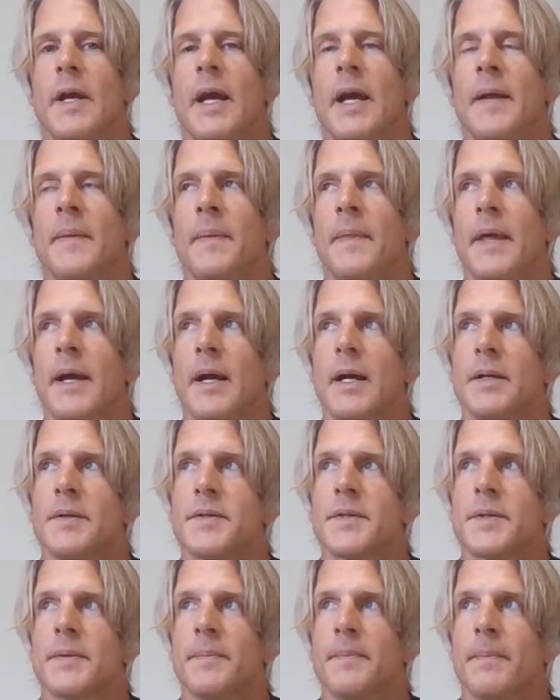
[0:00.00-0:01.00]
And
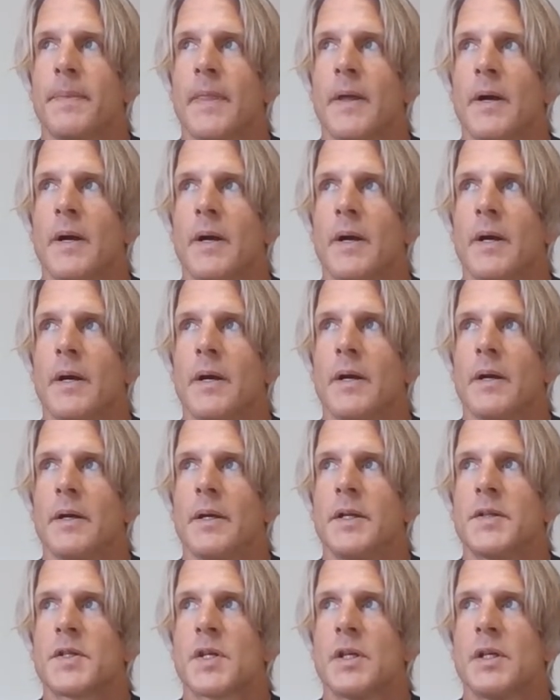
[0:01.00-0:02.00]
that
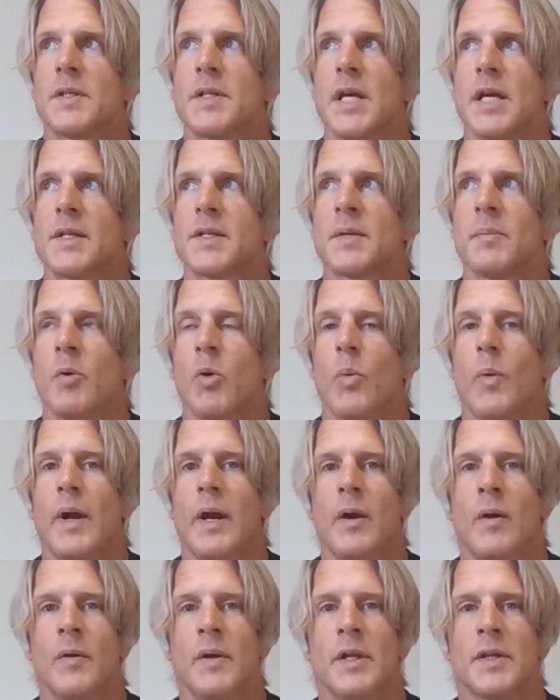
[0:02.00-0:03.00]
it's going to take some
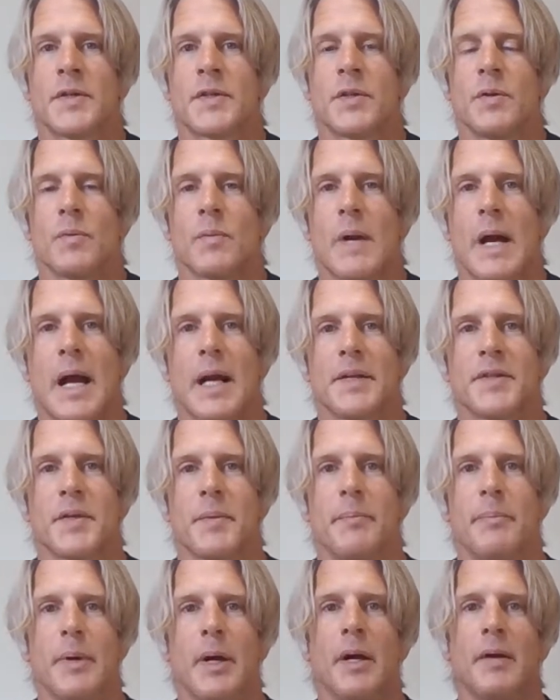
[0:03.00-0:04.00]
awareness to rise
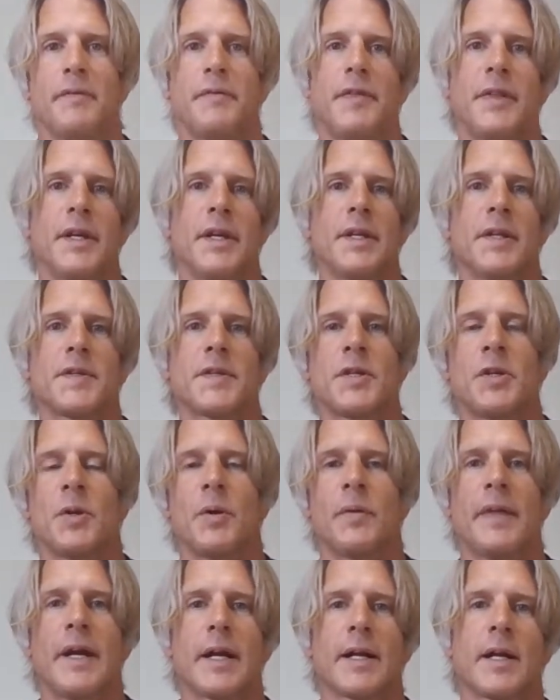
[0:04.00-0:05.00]
above this,
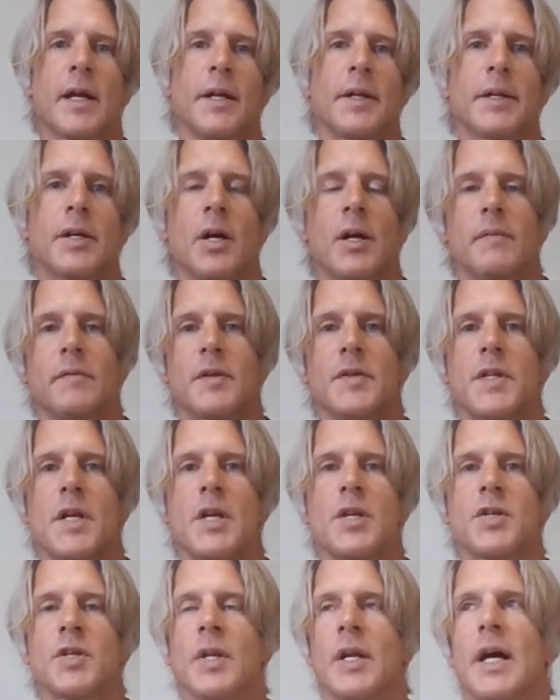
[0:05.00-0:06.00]
that kind of
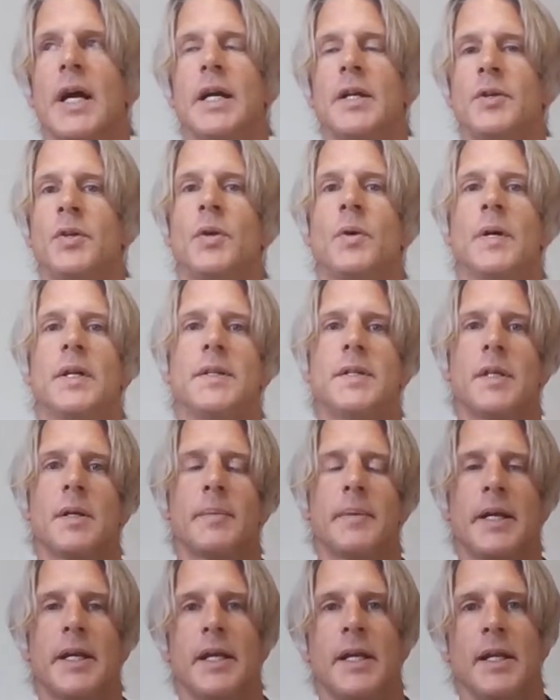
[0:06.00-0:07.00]
conversation. I had no idea
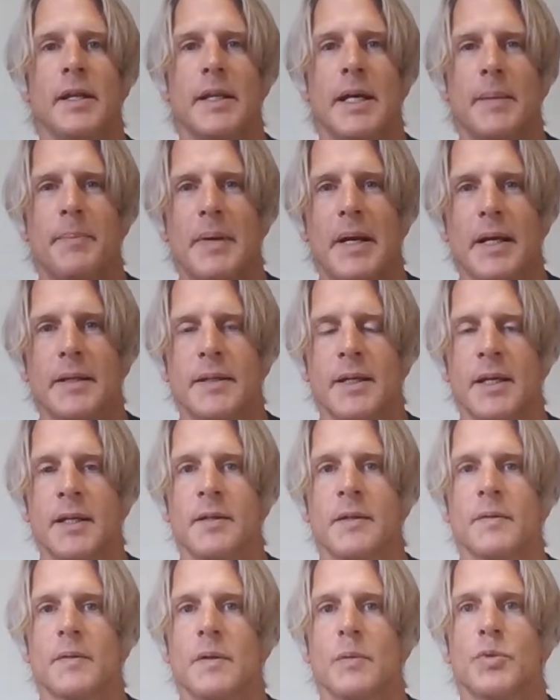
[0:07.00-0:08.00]
about any of that back
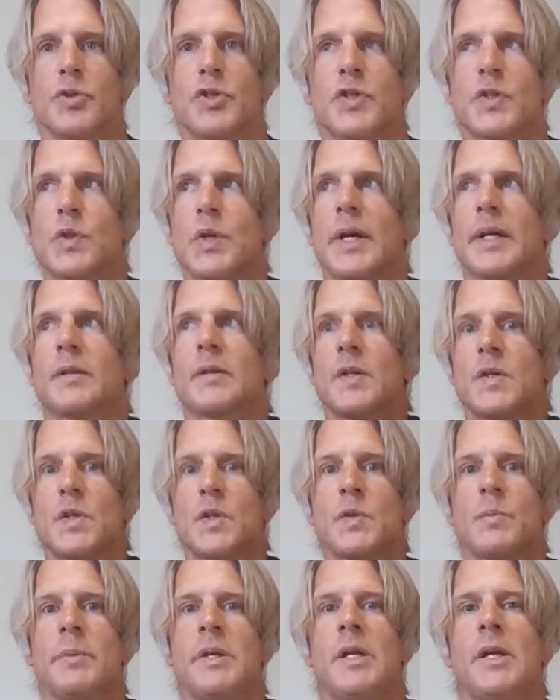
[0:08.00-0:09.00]
then. It was just like, this
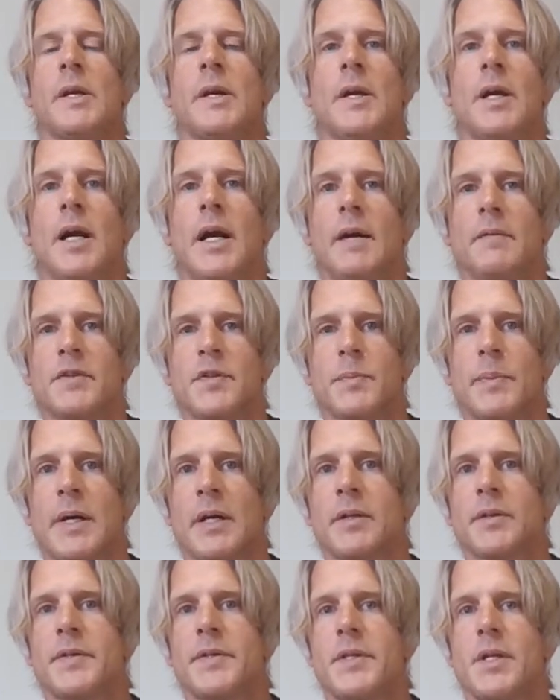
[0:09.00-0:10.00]
is me. I have a
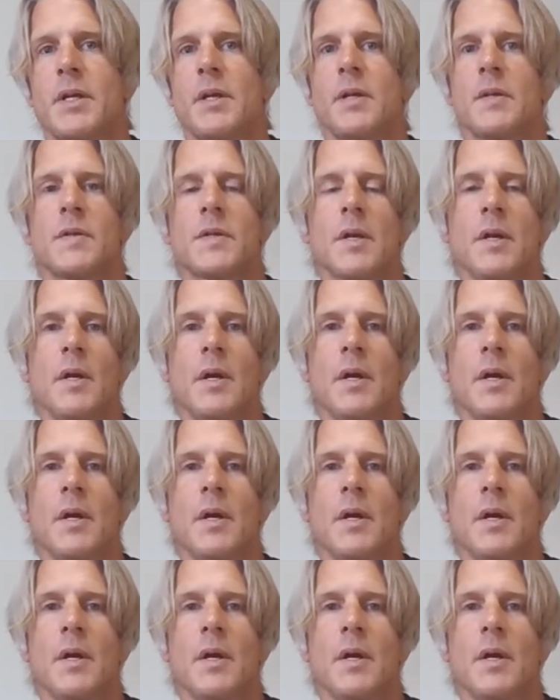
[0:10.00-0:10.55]
spinal disease.